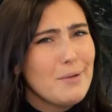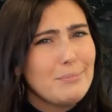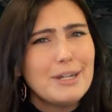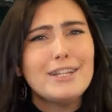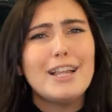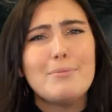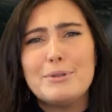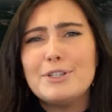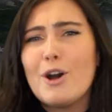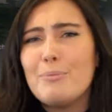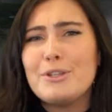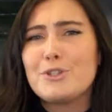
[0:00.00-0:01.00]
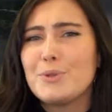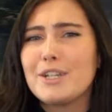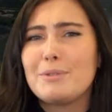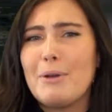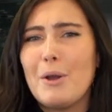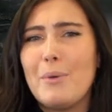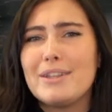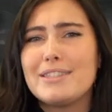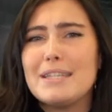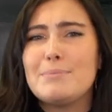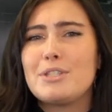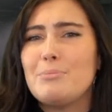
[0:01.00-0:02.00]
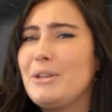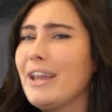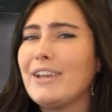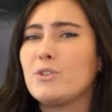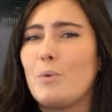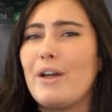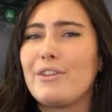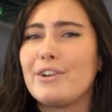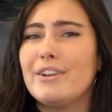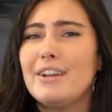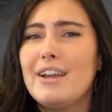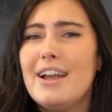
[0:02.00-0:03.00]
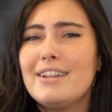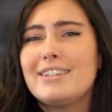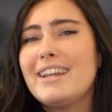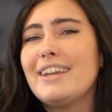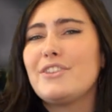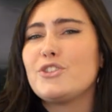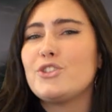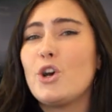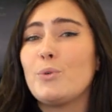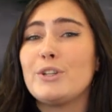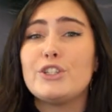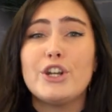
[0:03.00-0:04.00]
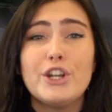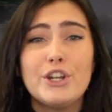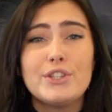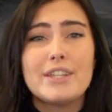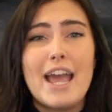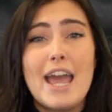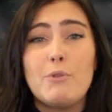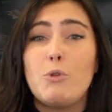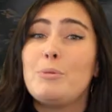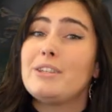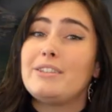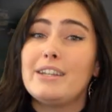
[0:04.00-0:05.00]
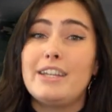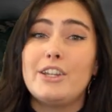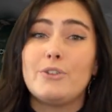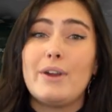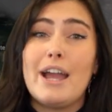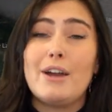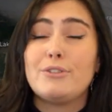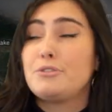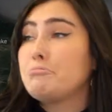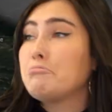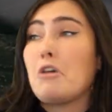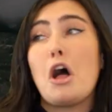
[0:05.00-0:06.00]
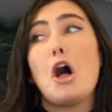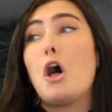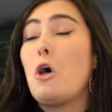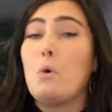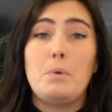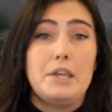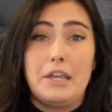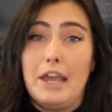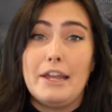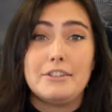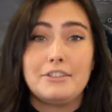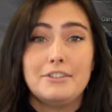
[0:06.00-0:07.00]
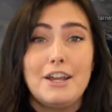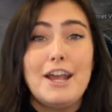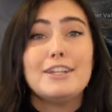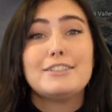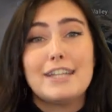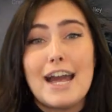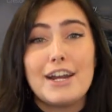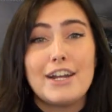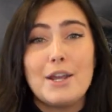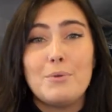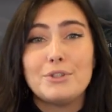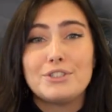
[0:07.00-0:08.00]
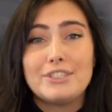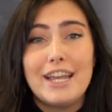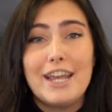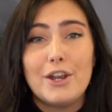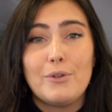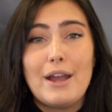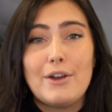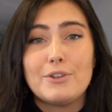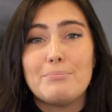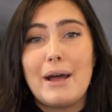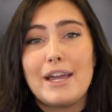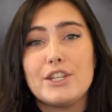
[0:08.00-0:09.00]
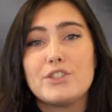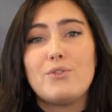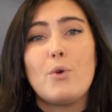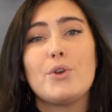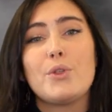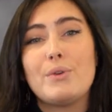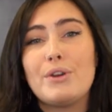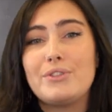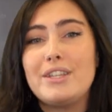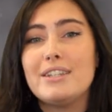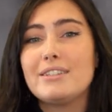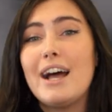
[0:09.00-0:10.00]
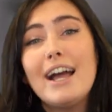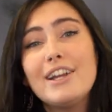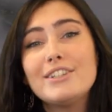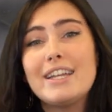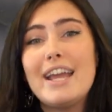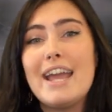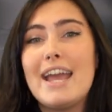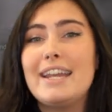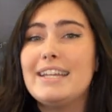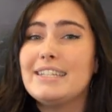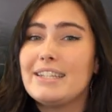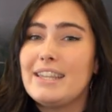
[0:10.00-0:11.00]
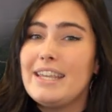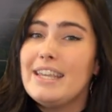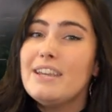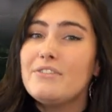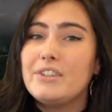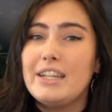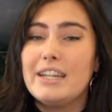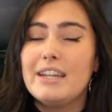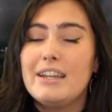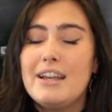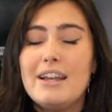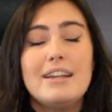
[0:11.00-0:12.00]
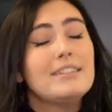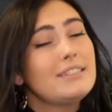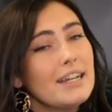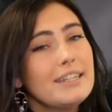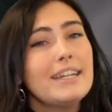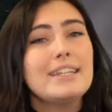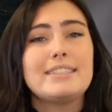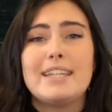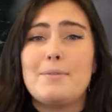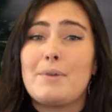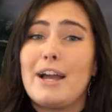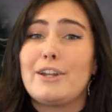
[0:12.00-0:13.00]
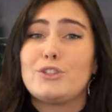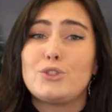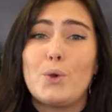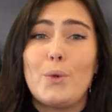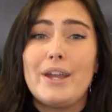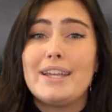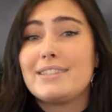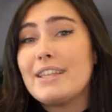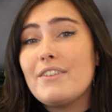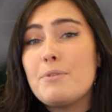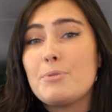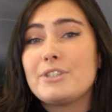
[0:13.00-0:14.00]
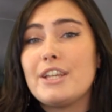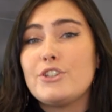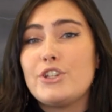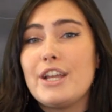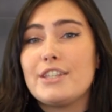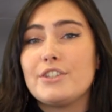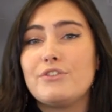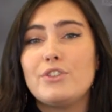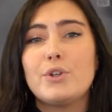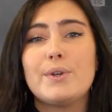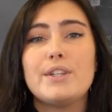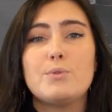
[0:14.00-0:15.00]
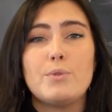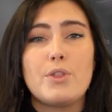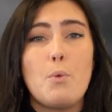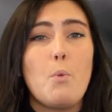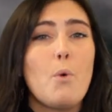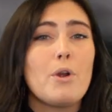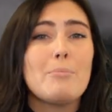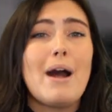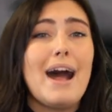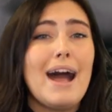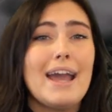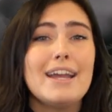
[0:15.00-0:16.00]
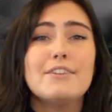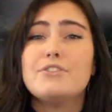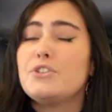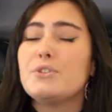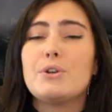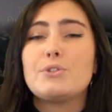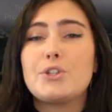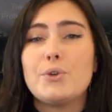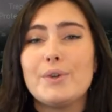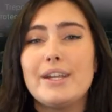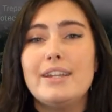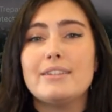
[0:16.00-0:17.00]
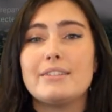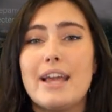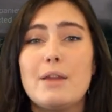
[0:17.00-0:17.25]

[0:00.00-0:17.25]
Bundle up and don't be tricked by what seems to be nice weather. Tonight the snow returns and will be sticking around all weekend. Saturday will stay around minus four throughout the entire day and into the evening. Sunday, same kind of story, a 70% chance of flurries with a warm high of zero degrees.